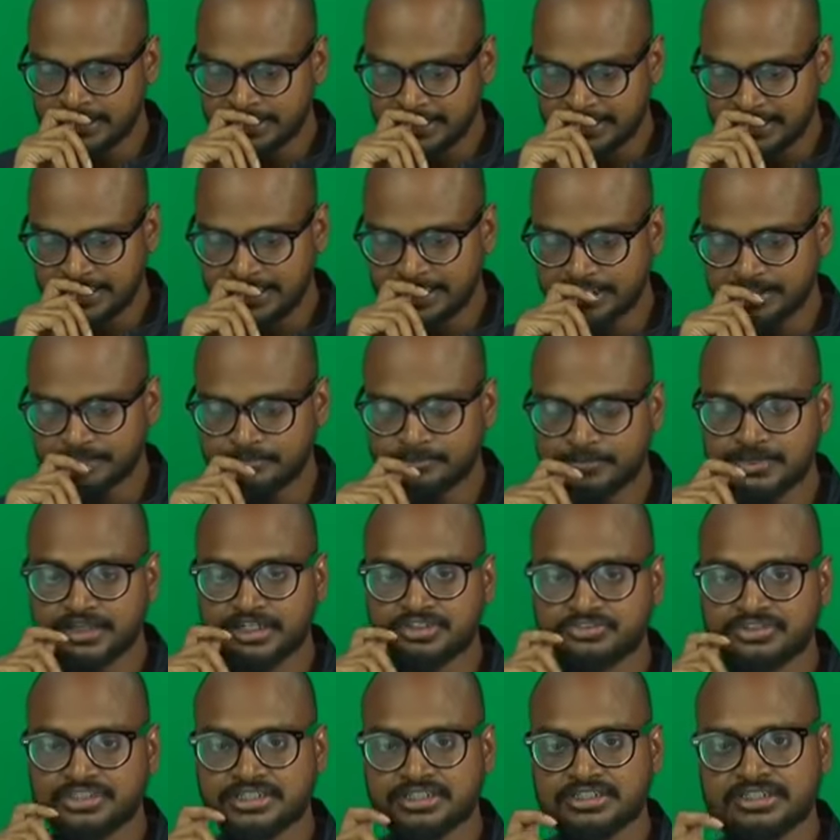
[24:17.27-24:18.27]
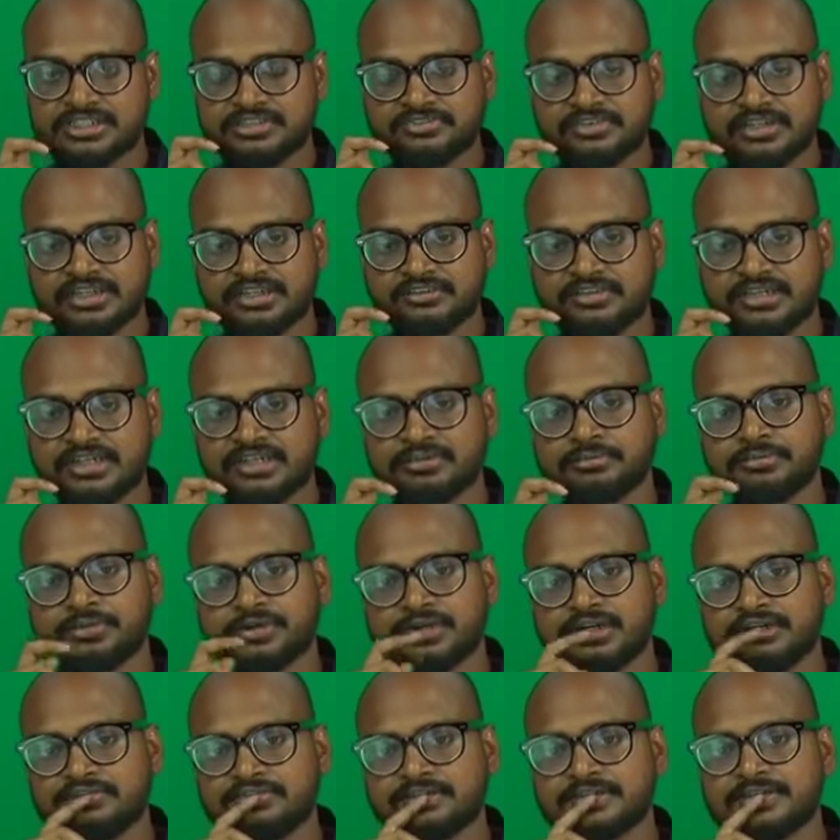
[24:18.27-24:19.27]
again revision is very very
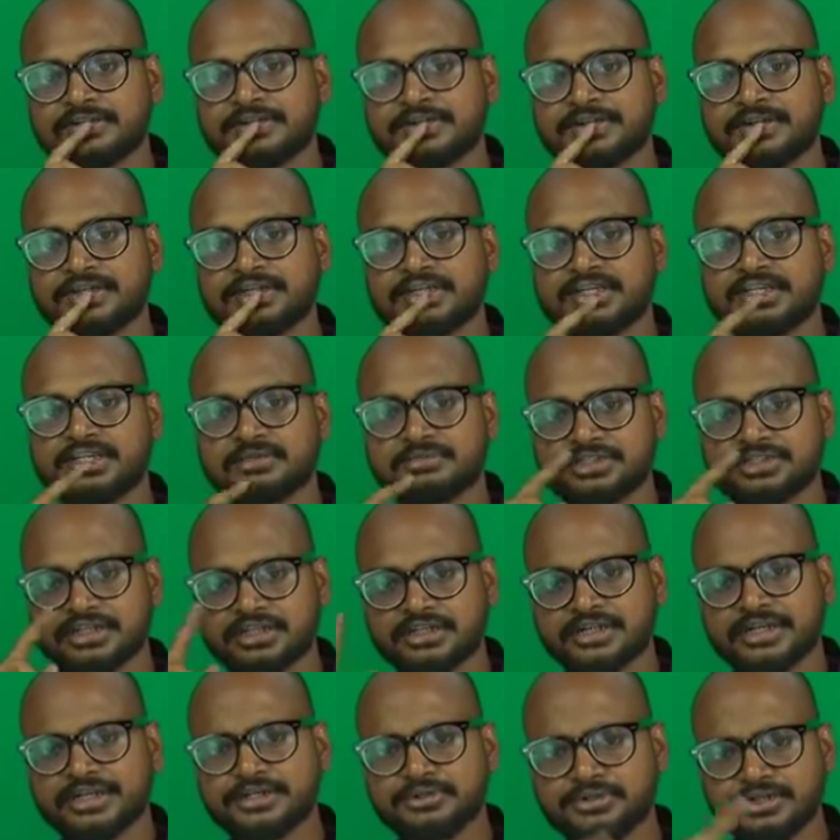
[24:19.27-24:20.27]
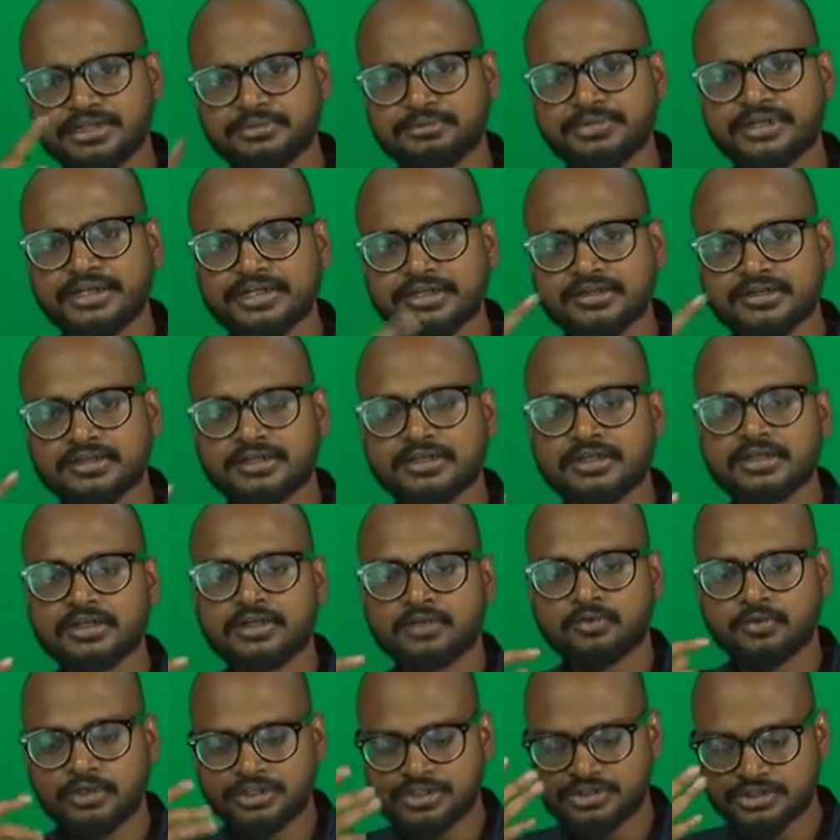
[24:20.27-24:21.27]
important for inorganic chemistry try to repeat
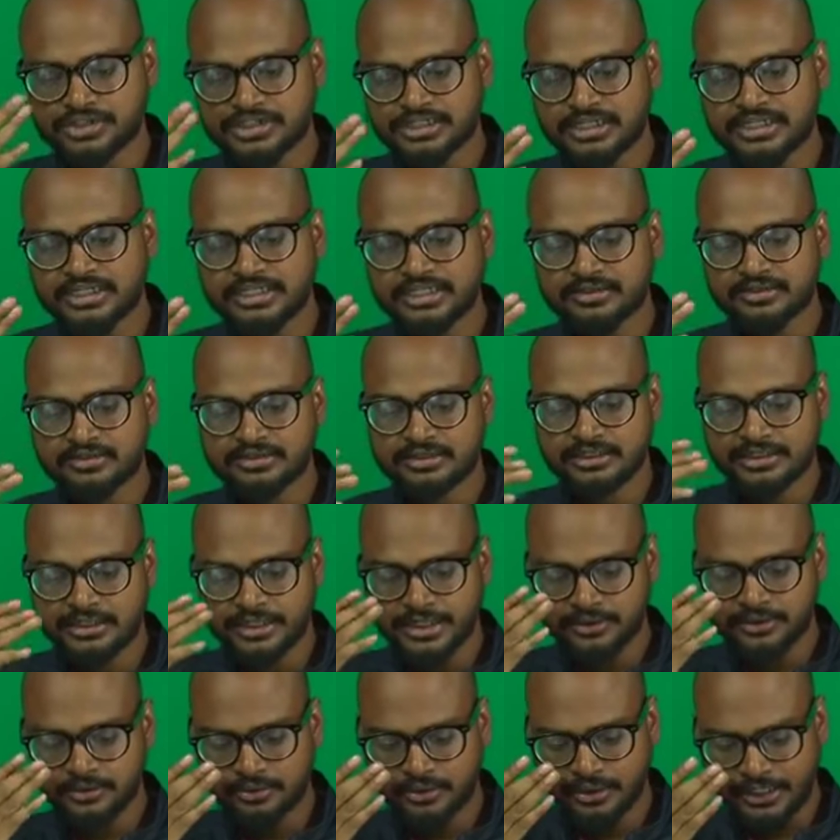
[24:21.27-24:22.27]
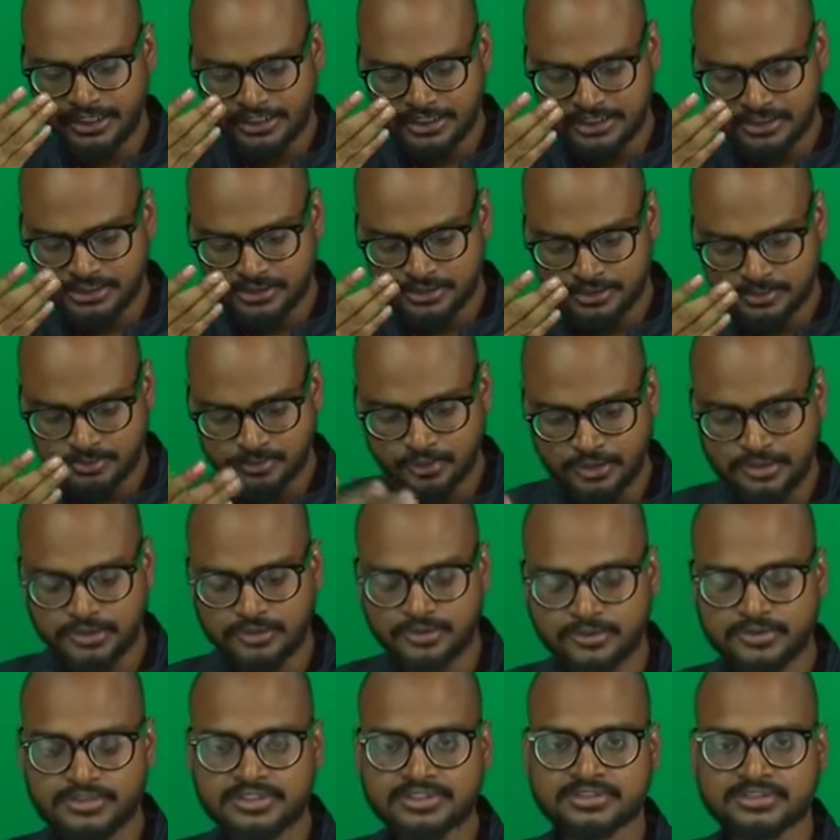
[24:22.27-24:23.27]
once you study try to write its small
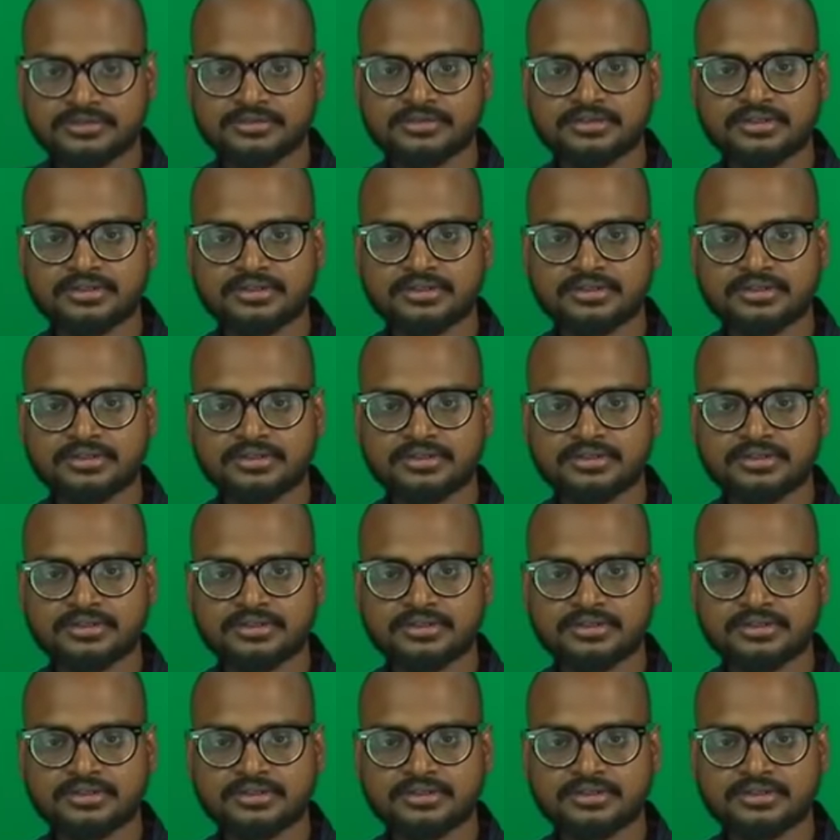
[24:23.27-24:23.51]
notes